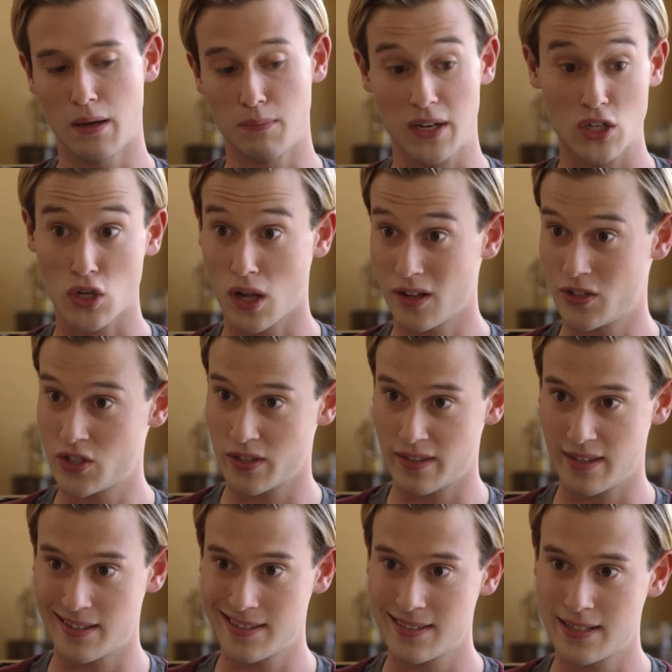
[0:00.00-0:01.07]
um, acknowledging
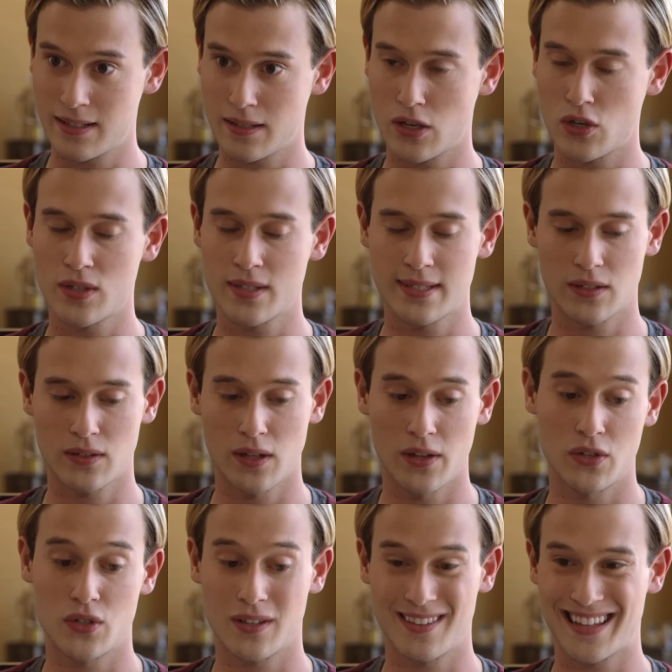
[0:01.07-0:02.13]
the incident, and just
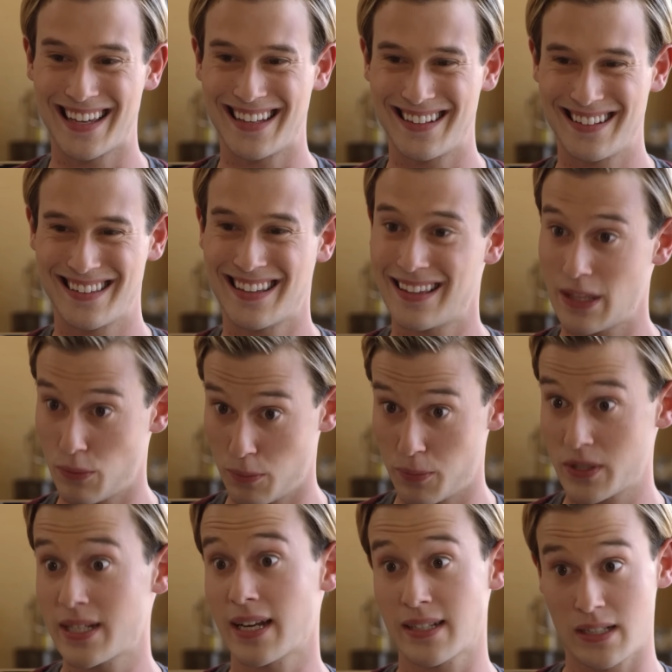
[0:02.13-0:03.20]
acknowledging that, that they were
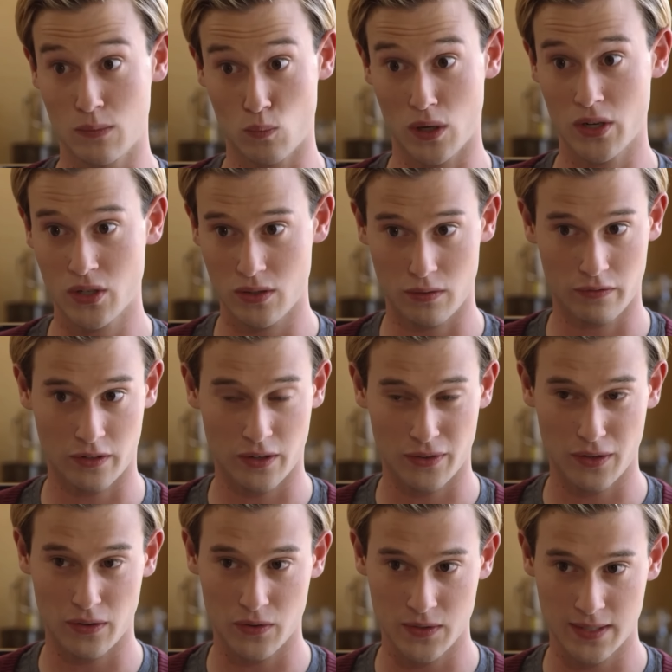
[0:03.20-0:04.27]
protected and watched over on
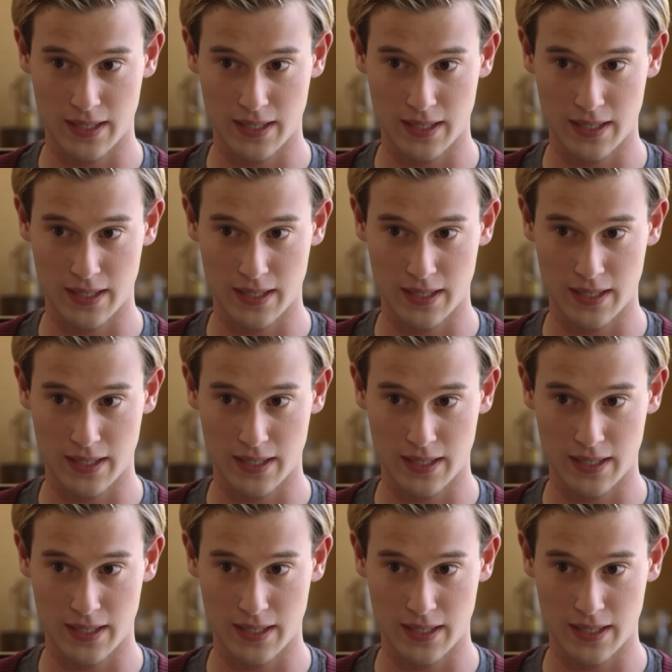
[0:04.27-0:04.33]
the other